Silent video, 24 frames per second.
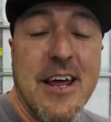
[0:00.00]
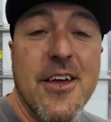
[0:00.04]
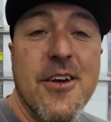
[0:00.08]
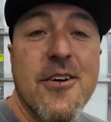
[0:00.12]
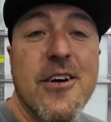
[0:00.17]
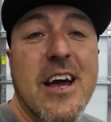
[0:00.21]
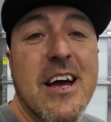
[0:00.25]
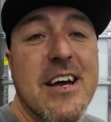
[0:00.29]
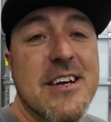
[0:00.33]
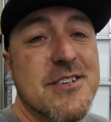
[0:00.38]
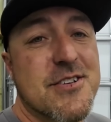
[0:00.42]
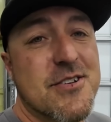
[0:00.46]
you
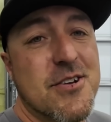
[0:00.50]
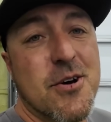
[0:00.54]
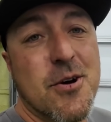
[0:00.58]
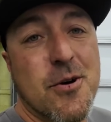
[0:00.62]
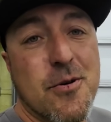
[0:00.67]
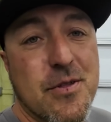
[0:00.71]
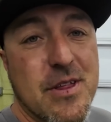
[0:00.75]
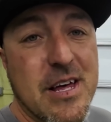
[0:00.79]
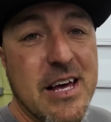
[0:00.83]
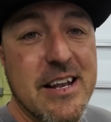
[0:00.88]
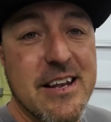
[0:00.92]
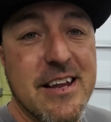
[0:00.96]
guys
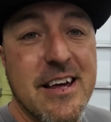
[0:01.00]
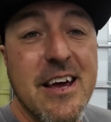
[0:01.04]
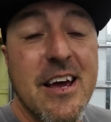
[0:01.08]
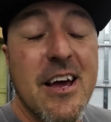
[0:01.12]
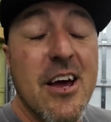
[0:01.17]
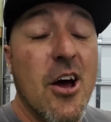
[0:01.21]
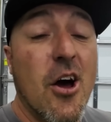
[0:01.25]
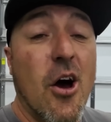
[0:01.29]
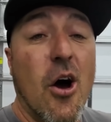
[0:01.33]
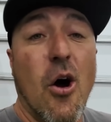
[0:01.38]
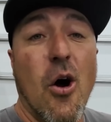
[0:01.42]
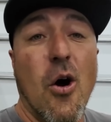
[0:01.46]
know that
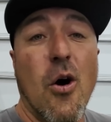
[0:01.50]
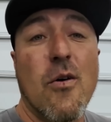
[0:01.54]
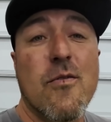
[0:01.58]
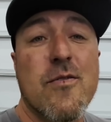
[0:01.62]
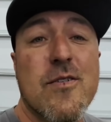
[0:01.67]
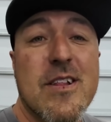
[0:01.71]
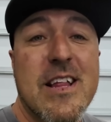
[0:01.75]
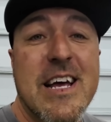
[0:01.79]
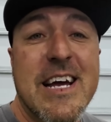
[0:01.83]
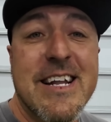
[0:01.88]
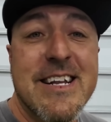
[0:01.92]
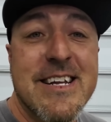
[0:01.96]

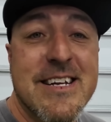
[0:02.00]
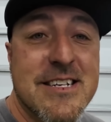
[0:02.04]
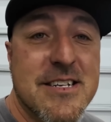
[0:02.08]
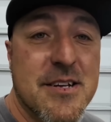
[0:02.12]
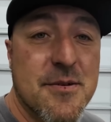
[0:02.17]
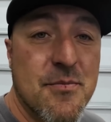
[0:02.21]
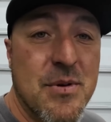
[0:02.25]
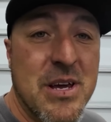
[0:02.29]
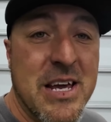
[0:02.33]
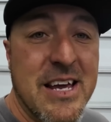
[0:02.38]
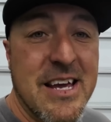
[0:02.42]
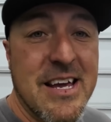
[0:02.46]
overlanding
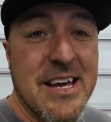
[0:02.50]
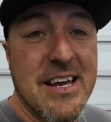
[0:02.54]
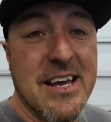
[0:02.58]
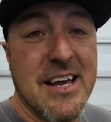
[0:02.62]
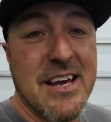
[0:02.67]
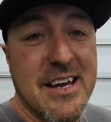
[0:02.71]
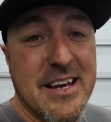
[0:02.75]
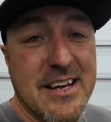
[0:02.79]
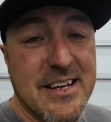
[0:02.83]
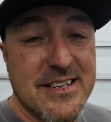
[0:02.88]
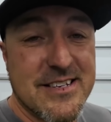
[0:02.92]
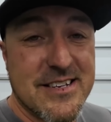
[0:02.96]
to me
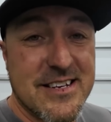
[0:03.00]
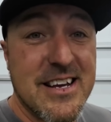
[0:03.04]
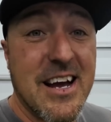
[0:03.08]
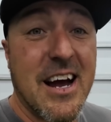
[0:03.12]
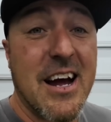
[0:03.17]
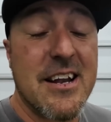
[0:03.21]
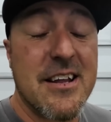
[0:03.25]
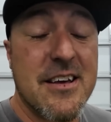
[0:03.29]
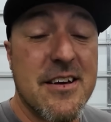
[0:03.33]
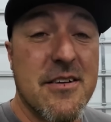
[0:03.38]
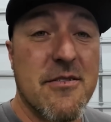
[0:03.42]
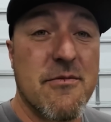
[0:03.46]
is
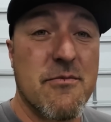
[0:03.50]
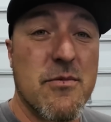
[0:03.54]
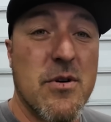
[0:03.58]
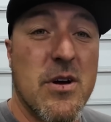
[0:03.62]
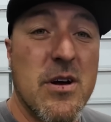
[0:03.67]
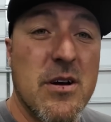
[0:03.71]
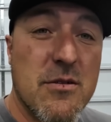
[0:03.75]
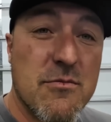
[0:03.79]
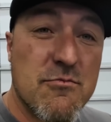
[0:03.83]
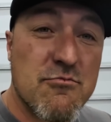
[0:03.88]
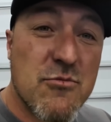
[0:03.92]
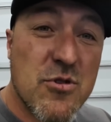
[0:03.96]
kind of
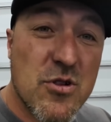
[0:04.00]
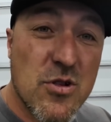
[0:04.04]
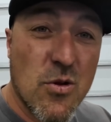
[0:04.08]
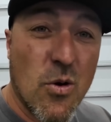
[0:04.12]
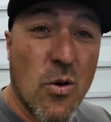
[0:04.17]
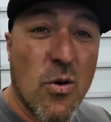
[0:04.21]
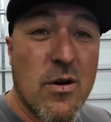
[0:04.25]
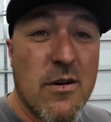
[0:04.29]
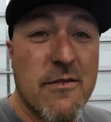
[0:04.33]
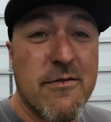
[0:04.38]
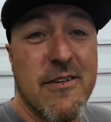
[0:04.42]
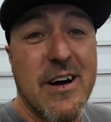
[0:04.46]

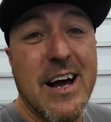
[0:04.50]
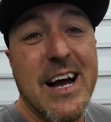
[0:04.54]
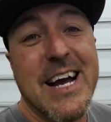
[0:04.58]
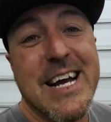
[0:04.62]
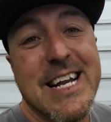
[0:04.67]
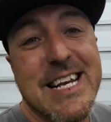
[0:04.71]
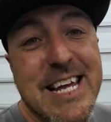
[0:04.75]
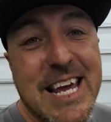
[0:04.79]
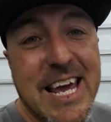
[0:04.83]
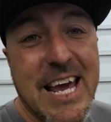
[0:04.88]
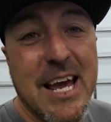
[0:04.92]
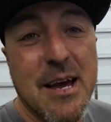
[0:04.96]

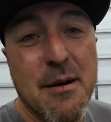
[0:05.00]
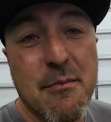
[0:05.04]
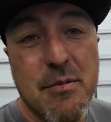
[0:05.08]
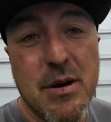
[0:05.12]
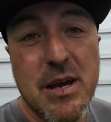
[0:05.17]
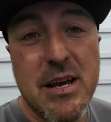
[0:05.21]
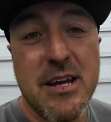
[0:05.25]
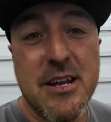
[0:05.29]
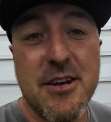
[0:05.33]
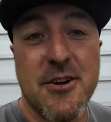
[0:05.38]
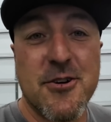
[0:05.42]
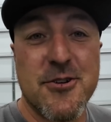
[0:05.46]
glorified
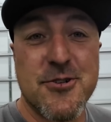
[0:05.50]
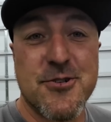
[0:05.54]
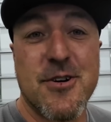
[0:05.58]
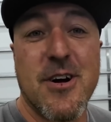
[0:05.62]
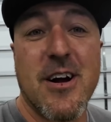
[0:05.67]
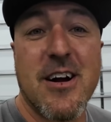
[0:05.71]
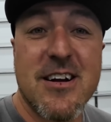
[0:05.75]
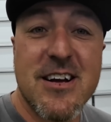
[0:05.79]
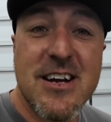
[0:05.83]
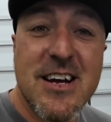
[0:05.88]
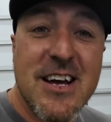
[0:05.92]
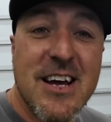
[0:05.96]
camping in your
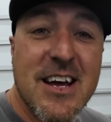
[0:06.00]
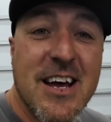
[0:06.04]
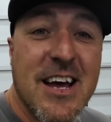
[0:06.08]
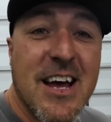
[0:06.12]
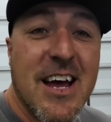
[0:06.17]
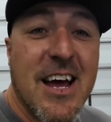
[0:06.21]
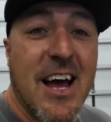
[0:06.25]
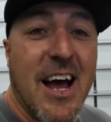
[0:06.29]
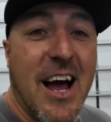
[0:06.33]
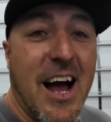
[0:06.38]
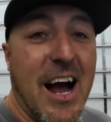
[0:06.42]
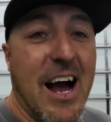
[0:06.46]
truck.
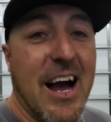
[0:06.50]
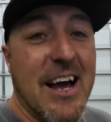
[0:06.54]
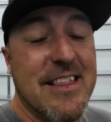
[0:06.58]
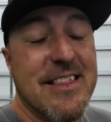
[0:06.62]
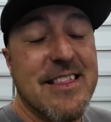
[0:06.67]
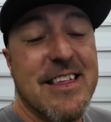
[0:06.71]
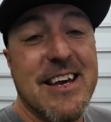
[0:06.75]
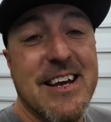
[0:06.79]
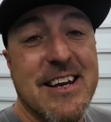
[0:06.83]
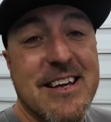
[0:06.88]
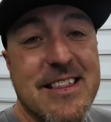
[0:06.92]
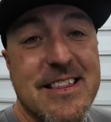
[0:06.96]
I
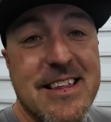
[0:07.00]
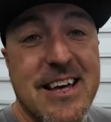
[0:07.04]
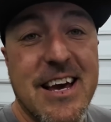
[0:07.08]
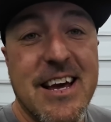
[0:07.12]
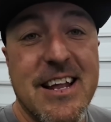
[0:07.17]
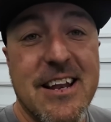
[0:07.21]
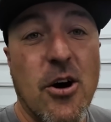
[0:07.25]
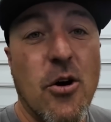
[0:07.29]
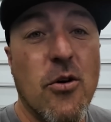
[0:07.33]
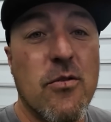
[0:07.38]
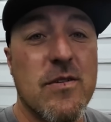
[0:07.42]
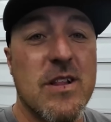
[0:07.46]
think
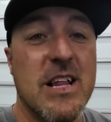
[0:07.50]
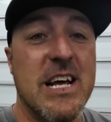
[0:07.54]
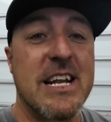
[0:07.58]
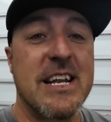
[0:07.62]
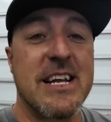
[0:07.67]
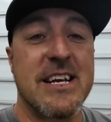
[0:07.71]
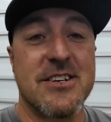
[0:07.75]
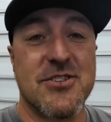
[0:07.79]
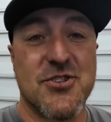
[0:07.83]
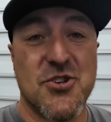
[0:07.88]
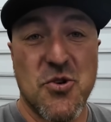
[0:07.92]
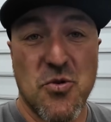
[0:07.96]
that
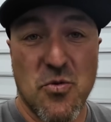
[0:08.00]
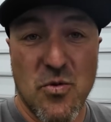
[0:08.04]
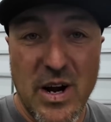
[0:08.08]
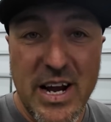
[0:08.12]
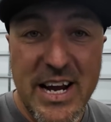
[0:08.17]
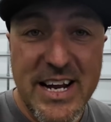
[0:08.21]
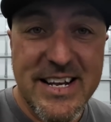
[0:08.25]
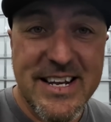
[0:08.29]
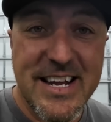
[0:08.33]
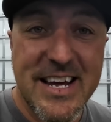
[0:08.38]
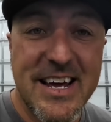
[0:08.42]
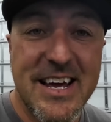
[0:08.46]
overlanding is
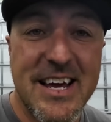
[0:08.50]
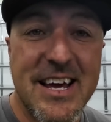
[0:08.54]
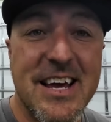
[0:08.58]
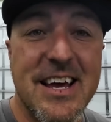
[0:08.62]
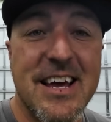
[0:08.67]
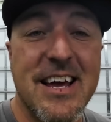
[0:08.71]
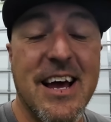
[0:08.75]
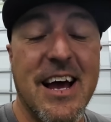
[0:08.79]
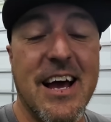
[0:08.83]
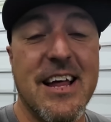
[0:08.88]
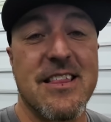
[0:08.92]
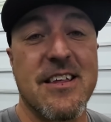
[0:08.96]
great.
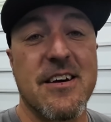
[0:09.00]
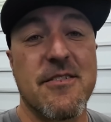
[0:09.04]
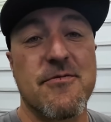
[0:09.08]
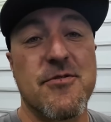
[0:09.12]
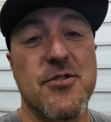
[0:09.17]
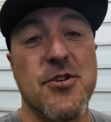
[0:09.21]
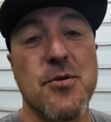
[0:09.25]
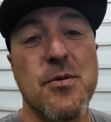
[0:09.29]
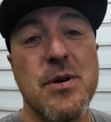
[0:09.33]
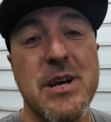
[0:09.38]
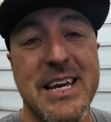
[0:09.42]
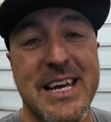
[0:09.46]
I
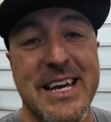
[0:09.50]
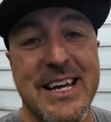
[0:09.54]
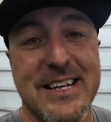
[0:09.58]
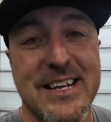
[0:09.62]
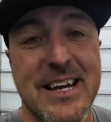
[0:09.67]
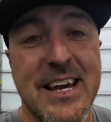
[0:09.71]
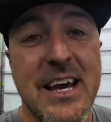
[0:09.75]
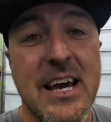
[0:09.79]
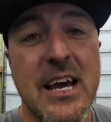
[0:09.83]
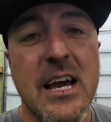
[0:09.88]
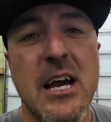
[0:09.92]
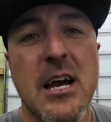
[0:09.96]
love doing
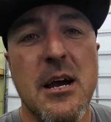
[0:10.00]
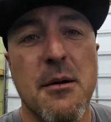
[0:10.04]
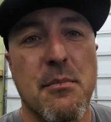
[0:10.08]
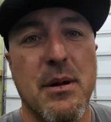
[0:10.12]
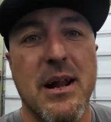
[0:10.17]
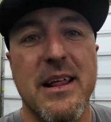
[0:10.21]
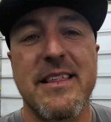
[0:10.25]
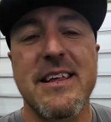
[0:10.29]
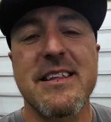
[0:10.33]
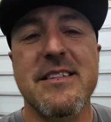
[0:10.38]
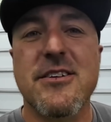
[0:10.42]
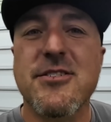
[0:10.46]
it,
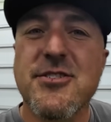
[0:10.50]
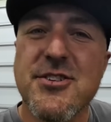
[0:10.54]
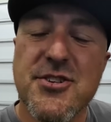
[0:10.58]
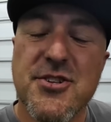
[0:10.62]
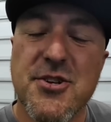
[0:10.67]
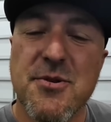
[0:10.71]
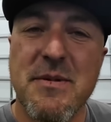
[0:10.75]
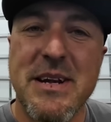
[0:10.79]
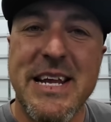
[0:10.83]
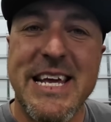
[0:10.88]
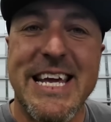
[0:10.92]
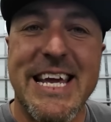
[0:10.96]
but I think there's
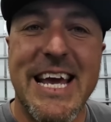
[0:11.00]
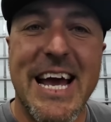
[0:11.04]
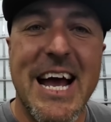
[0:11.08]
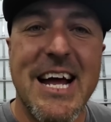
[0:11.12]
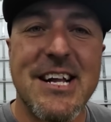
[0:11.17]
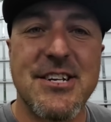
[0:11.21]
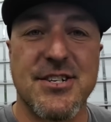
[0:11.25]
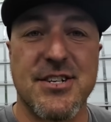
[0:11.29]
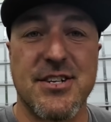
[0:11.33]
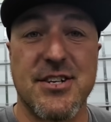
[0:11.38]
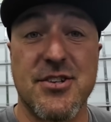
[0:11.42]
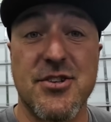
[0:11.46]
just too many
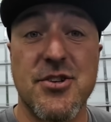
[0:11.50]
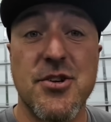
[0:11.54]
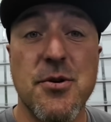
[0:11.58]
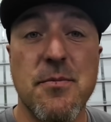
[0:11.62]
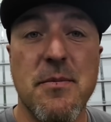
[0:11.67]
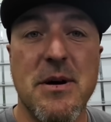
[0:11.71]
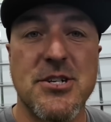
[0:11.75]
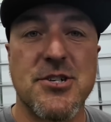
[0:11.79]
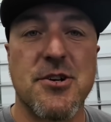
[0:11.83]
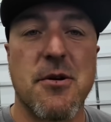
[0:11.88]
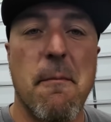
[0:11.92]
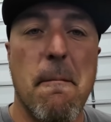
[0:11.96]
gadgets, too
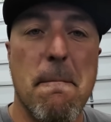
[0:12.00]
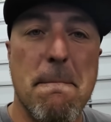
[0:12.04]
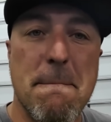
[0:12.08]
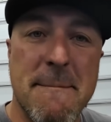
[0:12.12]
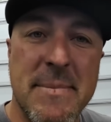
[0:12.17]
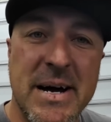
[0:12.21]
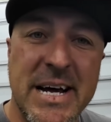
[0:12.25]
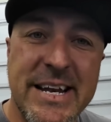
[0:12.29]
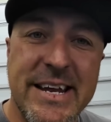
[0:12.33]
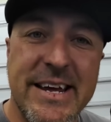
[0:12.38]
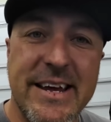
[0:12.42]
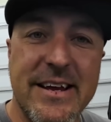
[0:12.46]
much
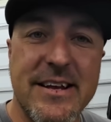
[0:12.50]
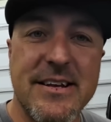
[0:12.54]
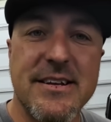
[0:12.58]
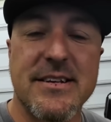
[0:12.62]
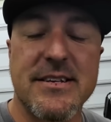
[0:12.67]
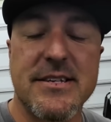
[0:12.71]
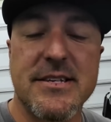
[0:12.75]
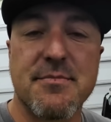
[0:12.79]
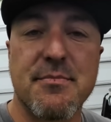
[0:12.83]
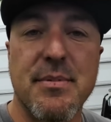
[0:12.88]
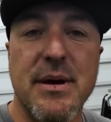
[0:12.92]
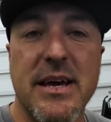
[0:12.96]
money
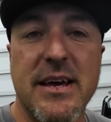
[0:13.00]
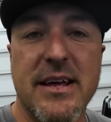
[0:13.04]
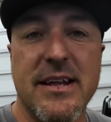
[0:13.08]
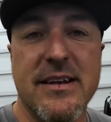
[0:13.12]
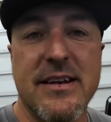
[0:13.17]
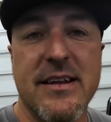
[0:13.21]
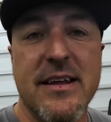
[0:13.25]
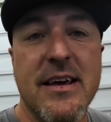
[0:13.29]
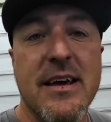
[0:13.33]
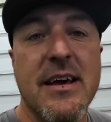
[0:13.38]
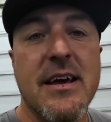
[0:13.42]
to spend